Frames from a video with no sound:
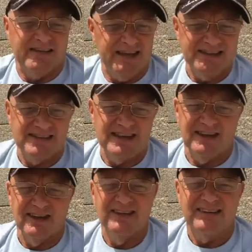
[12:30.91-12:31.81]
Things
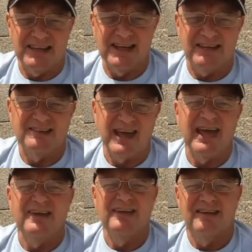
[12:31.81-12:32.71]
here take a
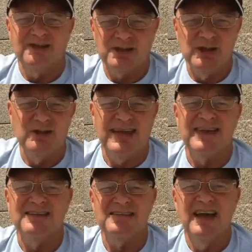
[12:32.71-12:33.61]
day, 2
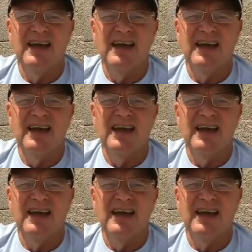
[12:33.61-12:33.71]
days.